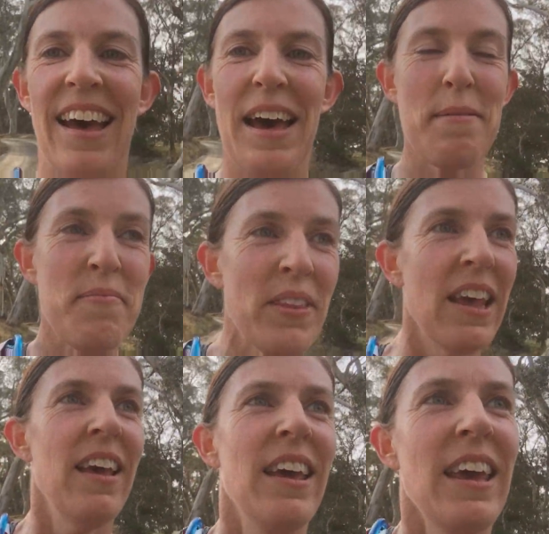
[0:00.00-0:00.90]
Yeah,
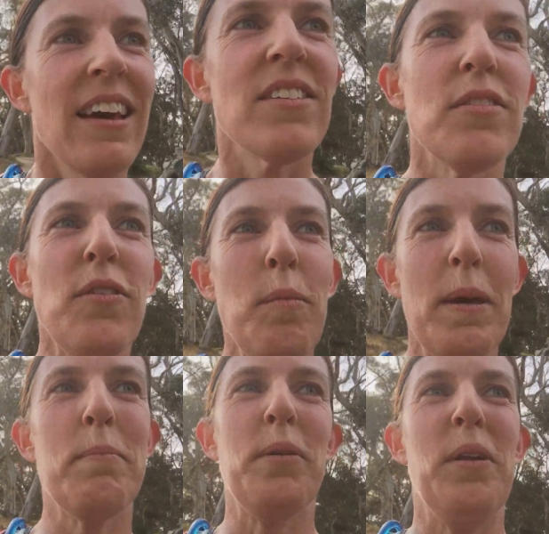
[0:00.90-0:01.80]
there's a few
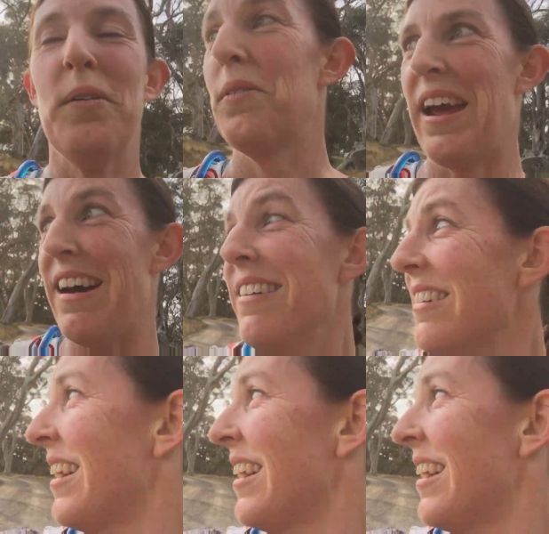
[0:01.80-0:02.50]
people around,